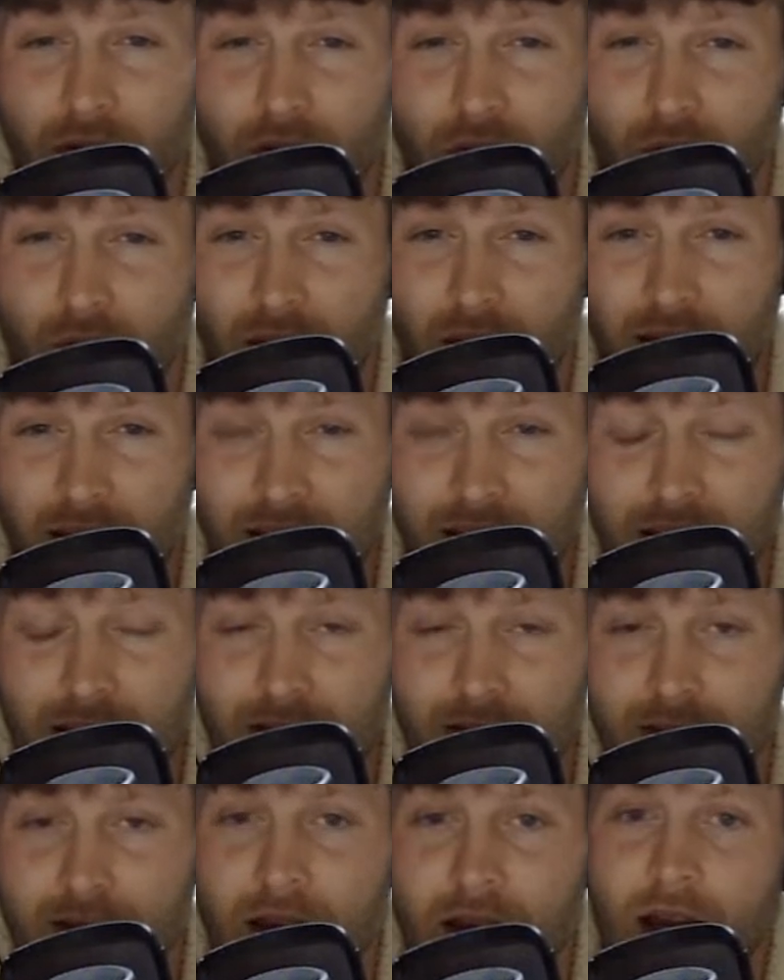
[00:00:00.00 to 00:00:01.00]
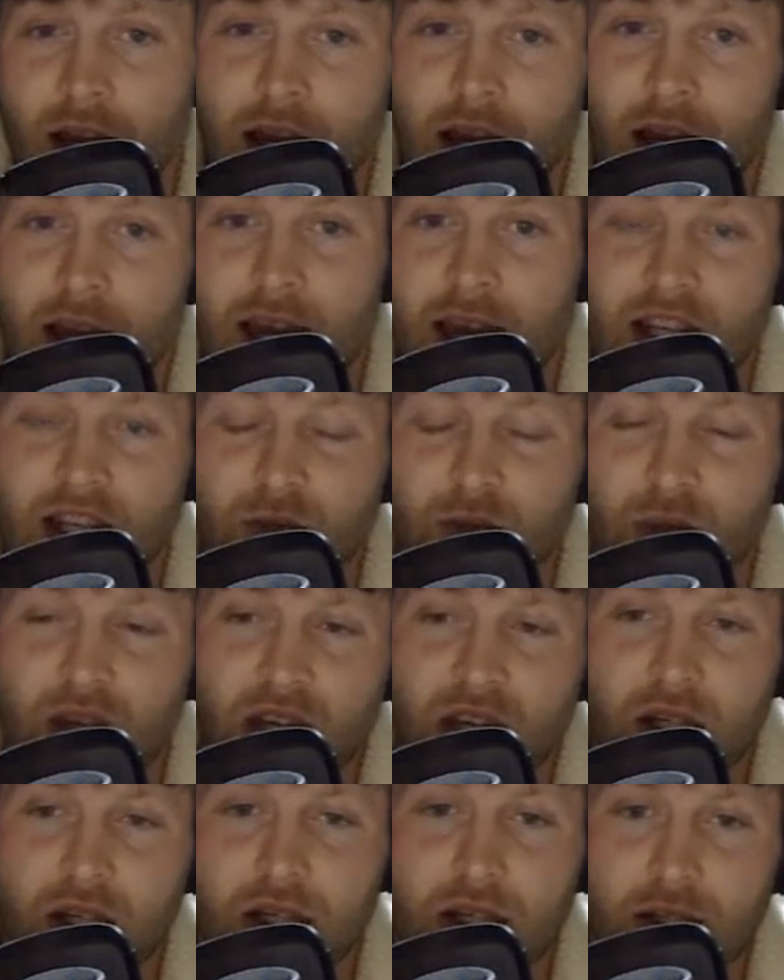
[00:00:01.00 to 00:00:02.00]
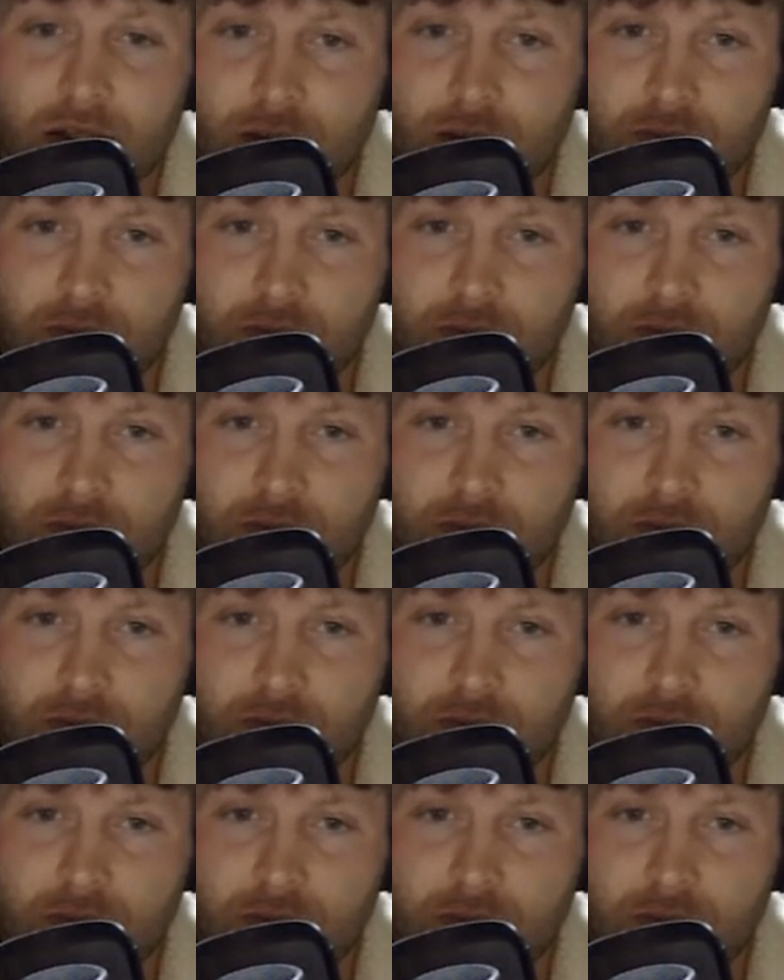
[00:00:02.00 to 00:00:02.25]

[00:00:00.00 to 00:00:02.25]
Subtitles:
Lions, is because,